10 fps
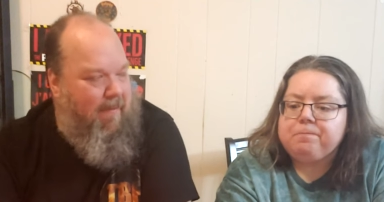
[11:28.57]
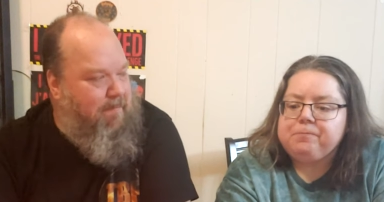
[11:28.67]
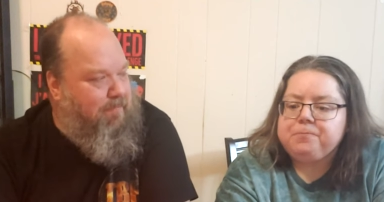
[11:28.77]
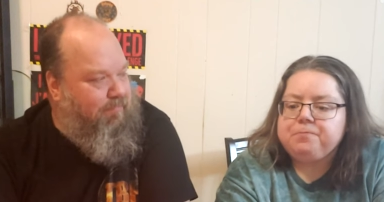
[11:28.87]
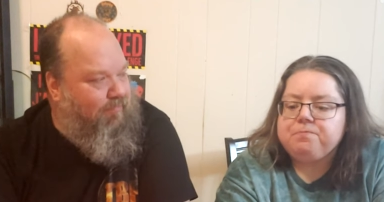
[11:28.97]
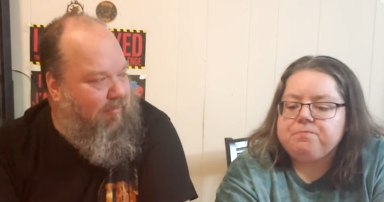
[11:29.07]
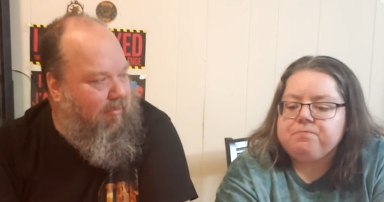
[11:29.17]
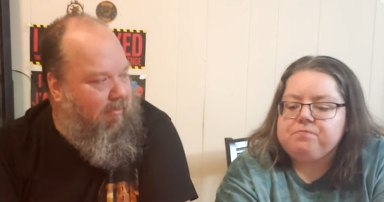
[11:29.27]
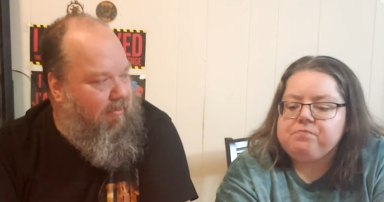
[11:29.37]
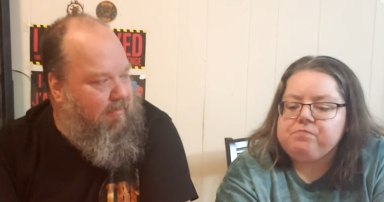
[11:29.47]

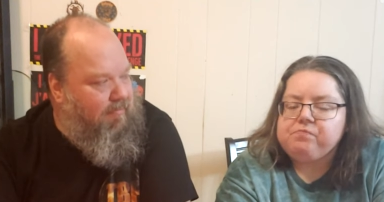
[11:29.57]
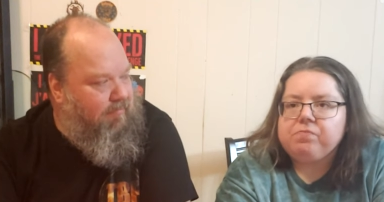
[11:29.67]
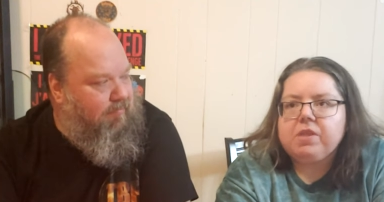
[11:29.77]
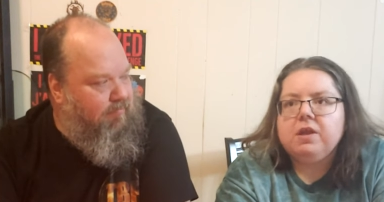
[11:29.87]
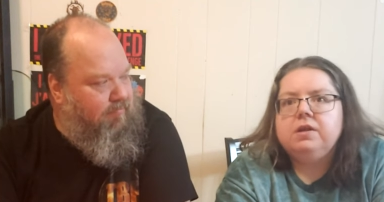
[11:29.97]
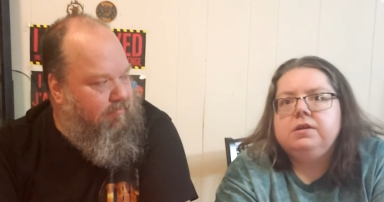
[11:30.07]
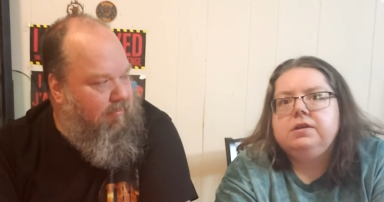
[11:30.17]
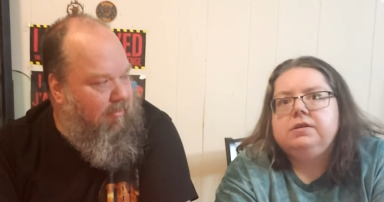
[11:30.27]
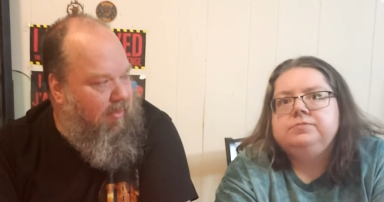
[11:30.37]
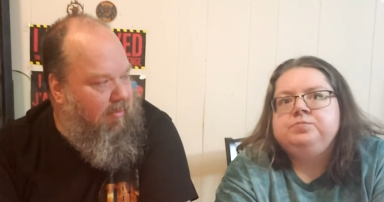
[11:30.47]

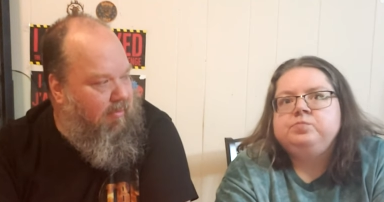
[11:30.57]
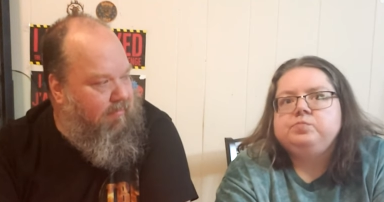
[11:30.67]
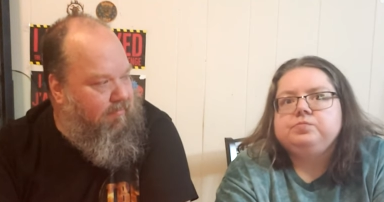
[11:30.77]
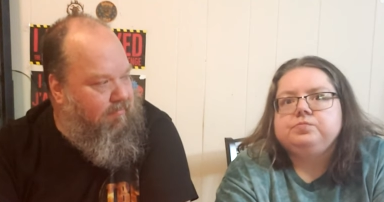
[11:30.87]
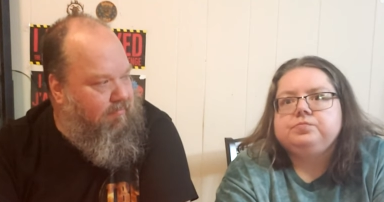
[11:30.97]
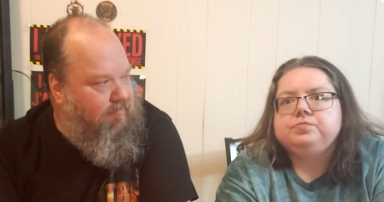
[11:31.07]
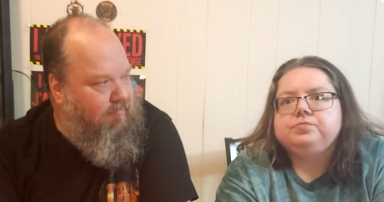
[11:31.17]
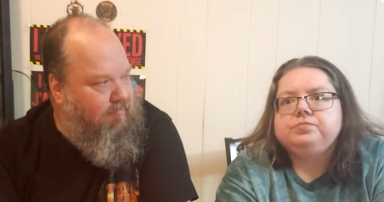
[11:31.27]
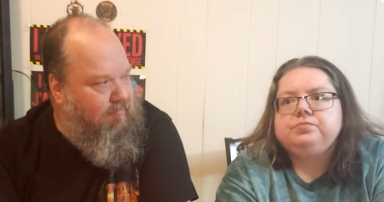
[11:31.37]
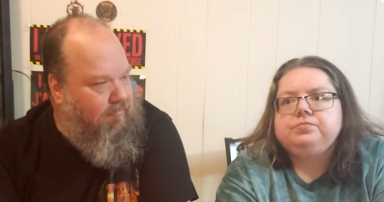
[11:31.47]

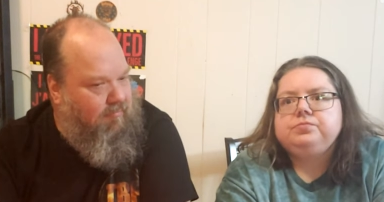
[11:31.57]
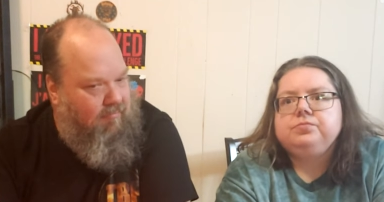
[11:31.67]
Nothing is said.